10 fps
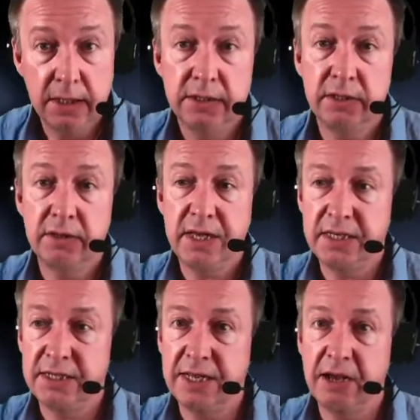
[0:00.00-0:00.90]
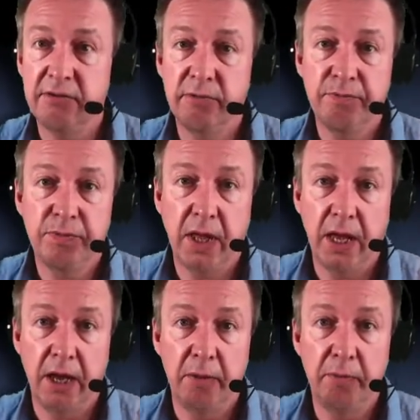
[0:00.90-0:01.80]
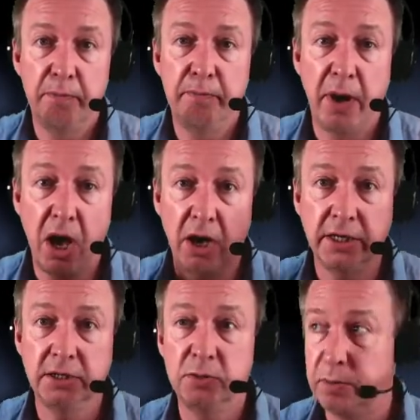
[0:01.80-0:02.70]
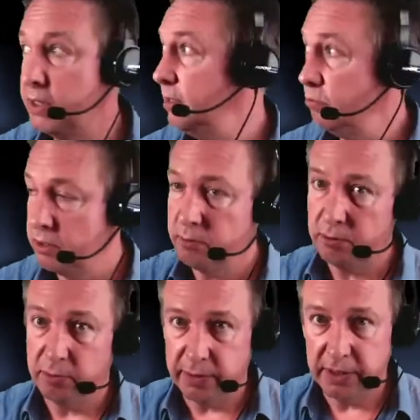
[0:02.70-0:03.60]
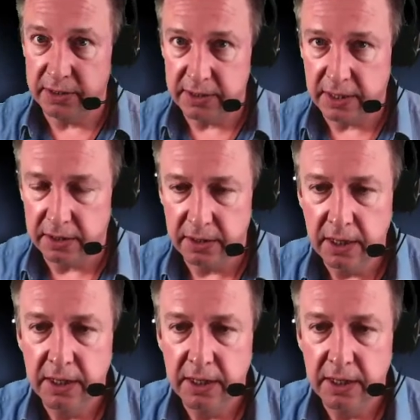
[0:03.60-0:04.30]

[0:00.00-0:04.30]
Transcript: So that is now behind me. Well, it will be in a second.